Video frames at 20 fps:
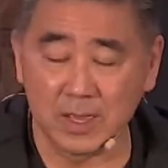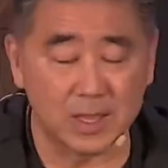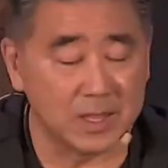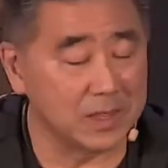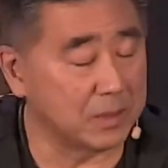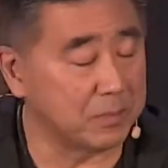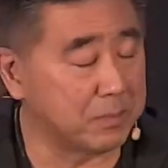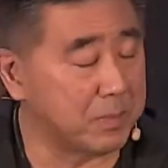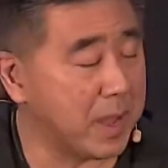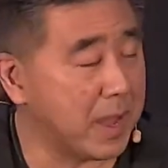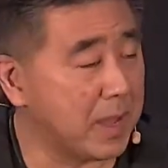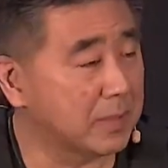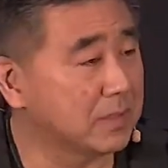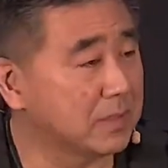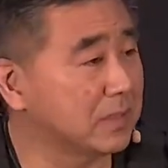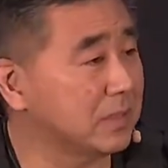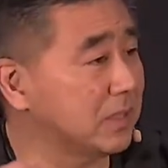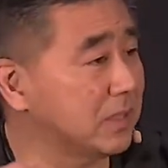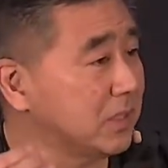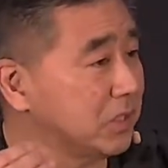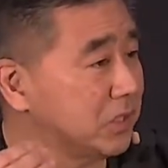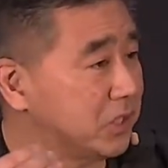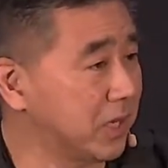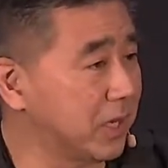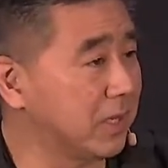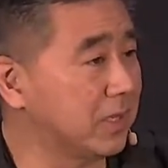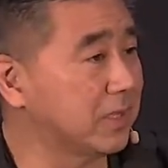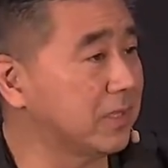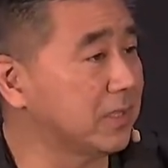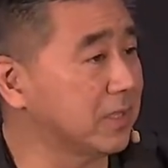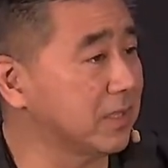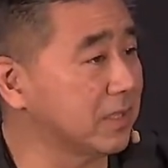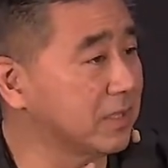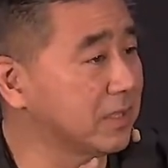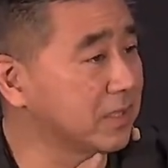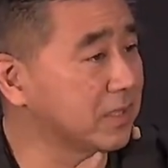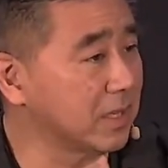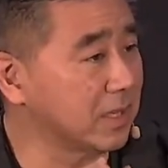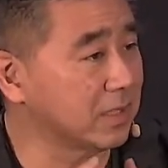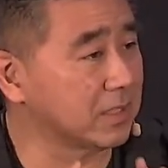the passage in Genesis
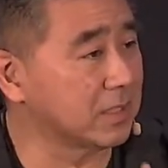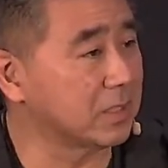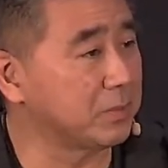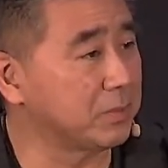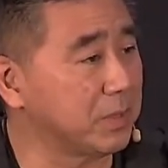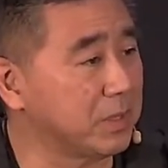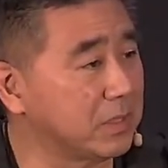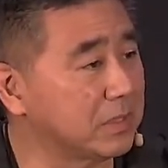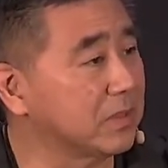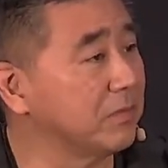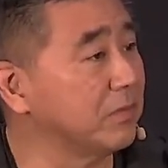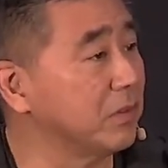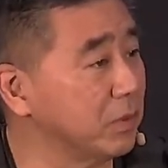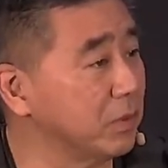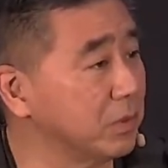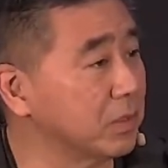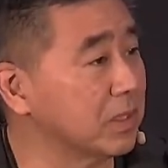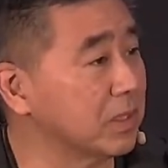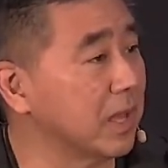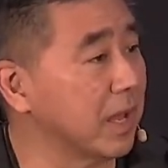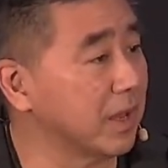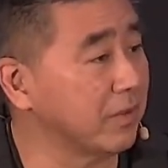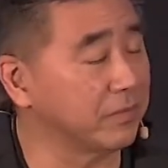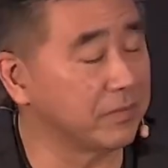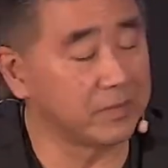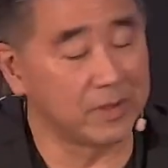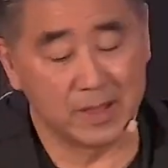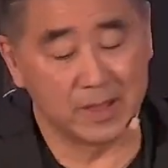that speaks of Noah's life.